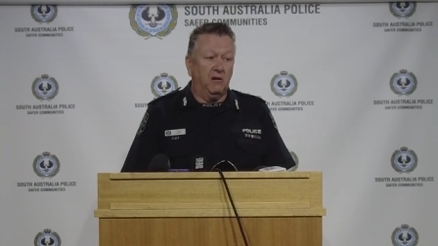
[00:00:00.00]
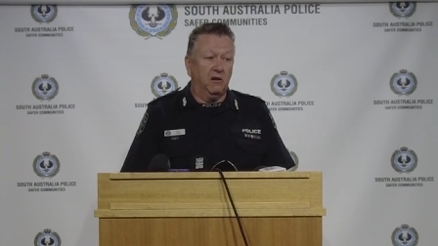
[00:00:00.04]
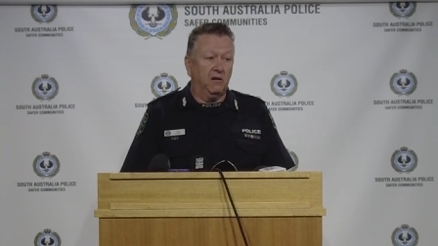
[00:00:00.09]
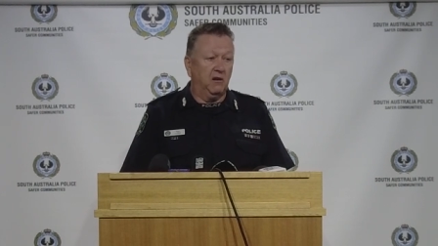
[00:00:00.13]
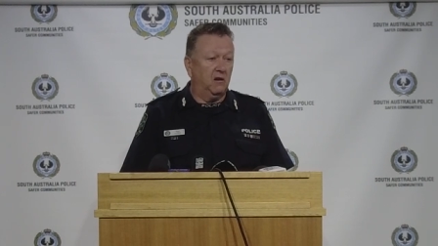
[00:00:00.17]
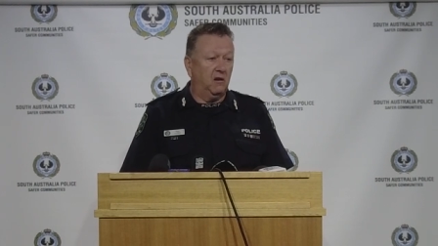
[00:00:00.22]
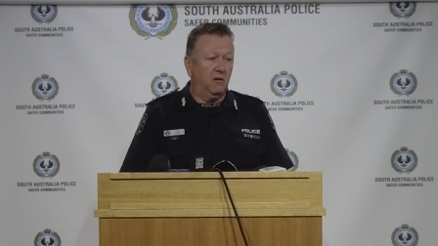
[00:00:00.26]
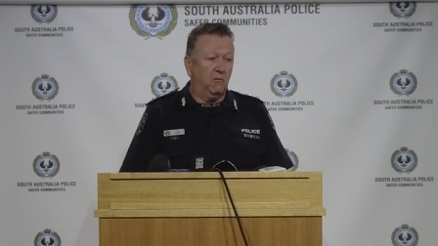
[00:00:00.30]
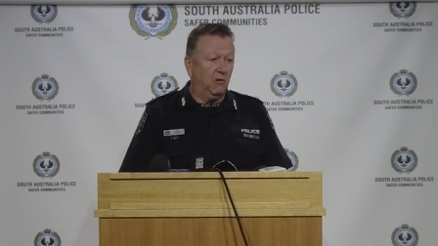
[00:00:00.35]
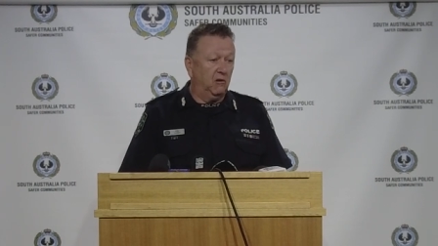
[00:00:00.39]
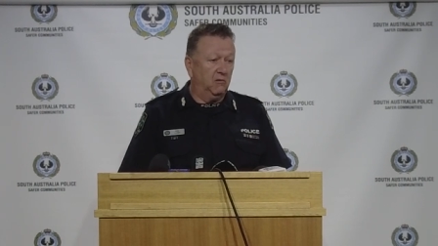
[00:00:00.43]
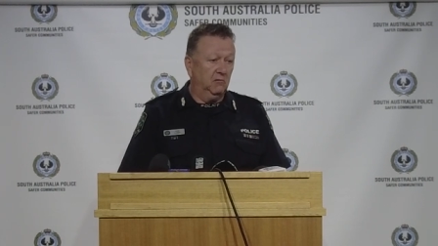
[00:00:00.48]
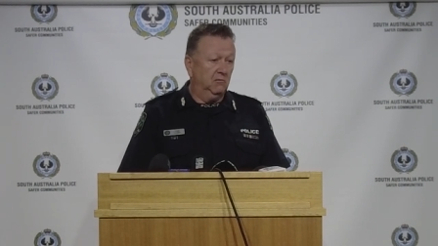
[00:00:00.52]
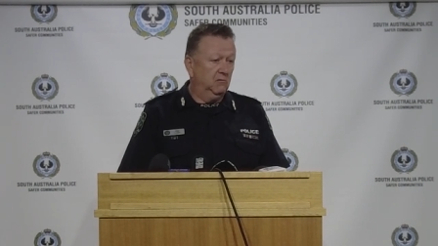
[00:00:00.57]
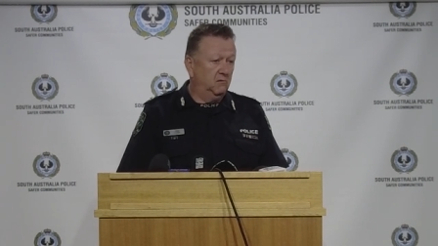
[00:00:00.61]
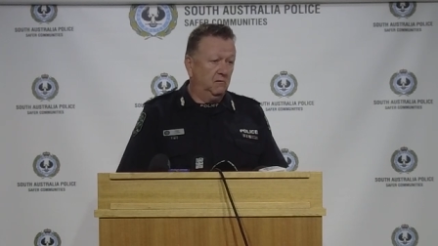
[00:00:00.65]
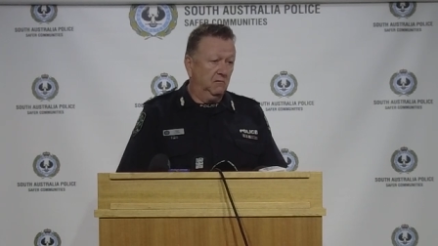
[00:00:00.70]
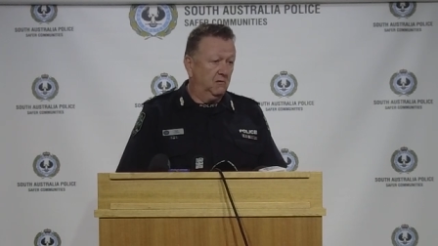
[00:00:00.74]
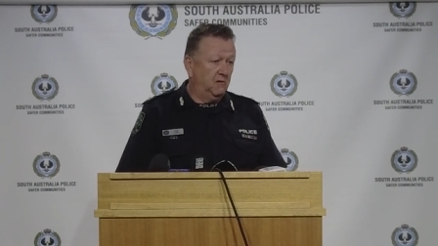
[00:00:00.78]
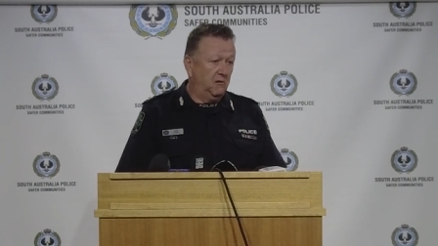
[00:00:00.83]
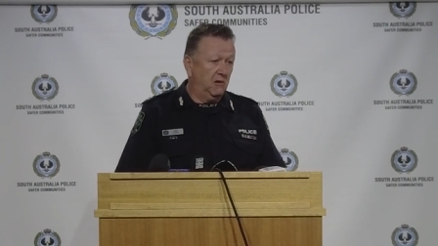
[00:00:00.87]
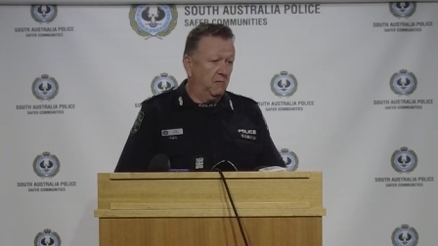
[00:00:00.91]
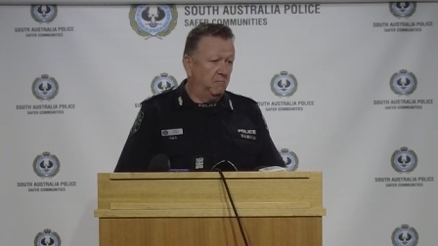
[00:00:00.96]
I don't know
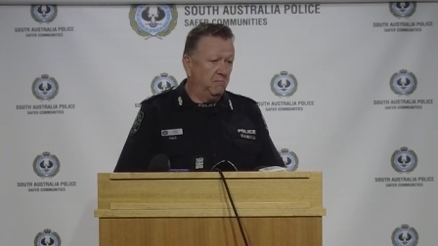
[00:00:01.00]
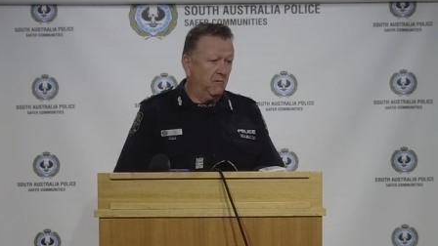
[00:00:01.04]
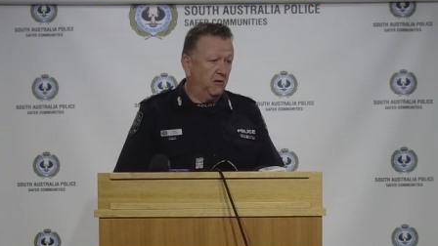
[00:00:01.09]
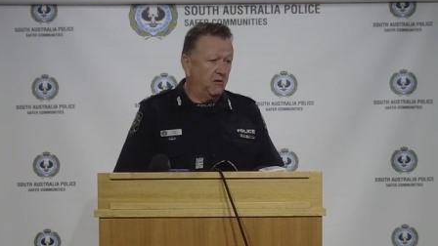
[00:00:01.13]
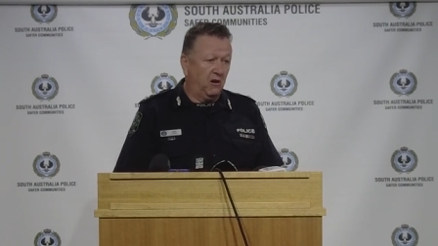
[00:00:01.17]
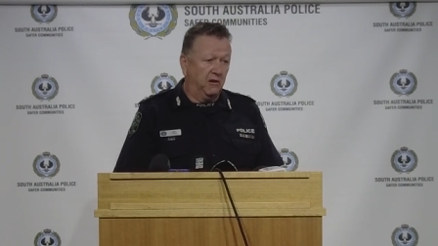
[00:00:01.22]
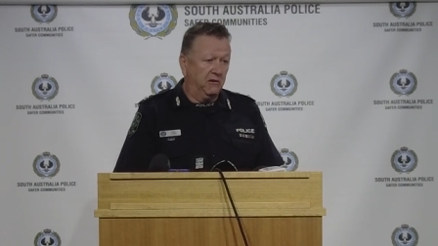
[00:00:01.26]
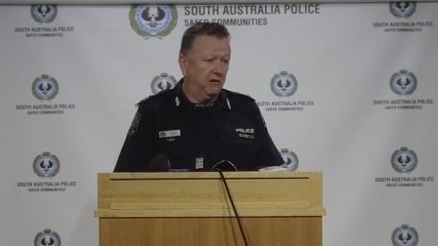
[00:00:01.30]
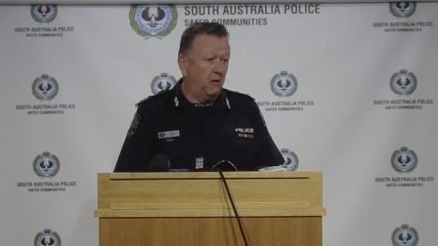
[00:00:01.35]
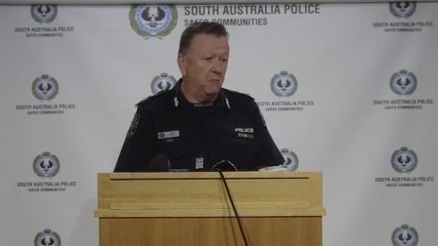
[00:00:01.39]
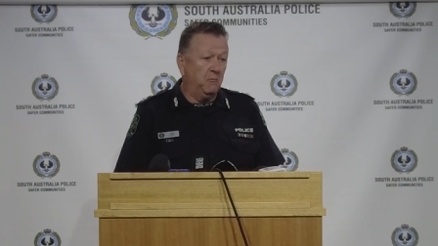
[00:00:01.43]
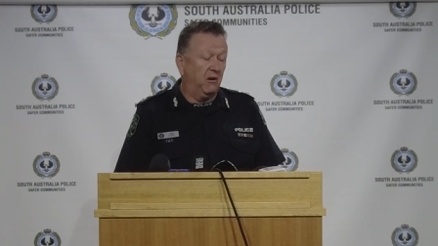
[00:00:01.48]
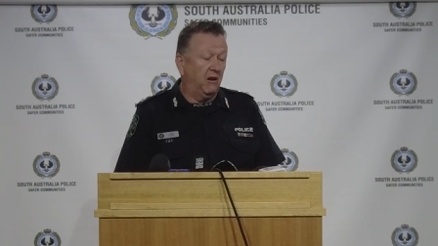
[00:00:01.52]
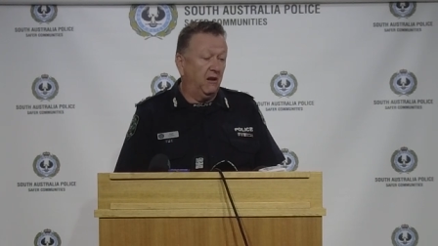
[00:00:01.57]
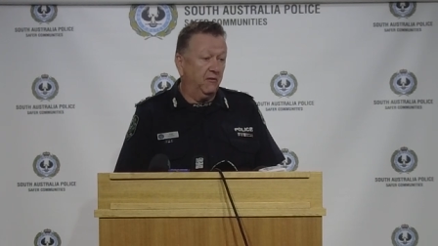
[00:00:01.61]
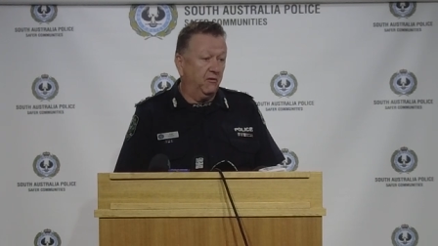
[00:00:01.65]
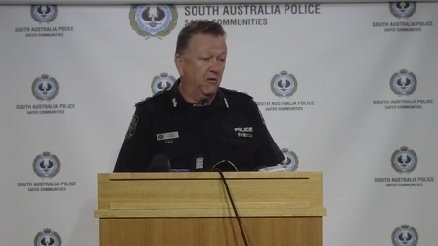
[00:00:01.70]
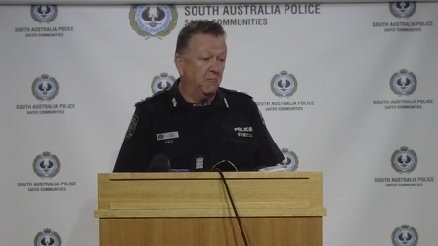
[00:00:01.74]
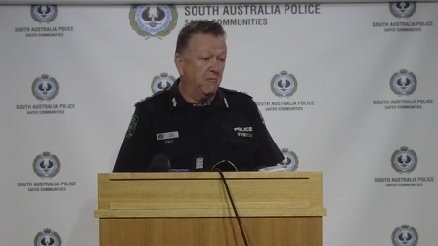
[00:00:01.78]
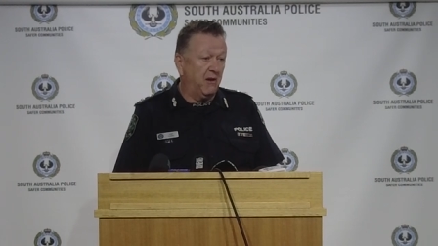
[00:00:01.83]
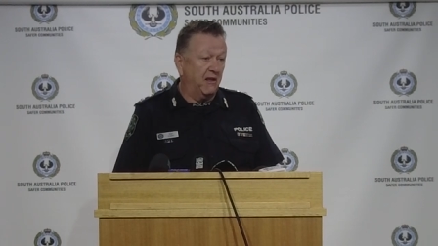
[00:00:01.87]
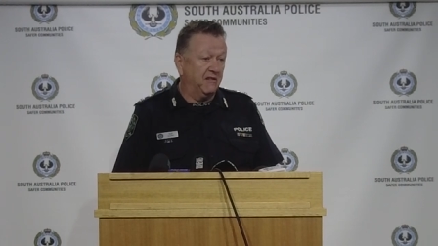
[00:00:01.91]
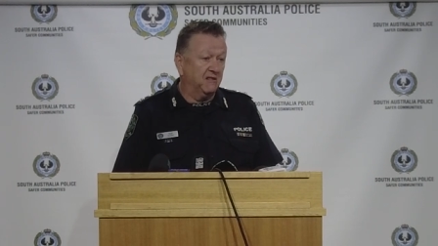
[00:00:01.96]
I don't believe
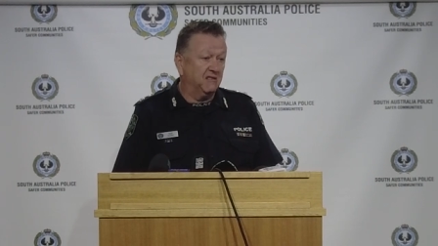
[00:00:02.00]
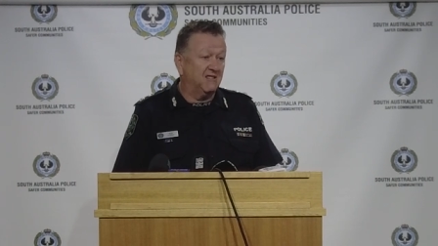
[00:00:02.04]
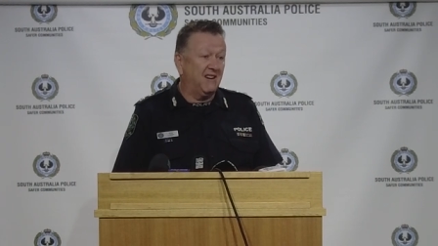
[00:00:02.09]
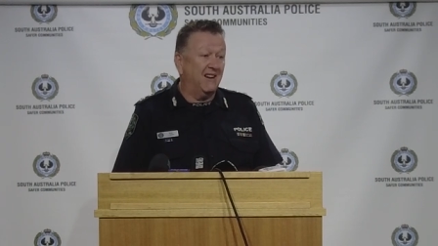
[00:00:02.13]
the mother's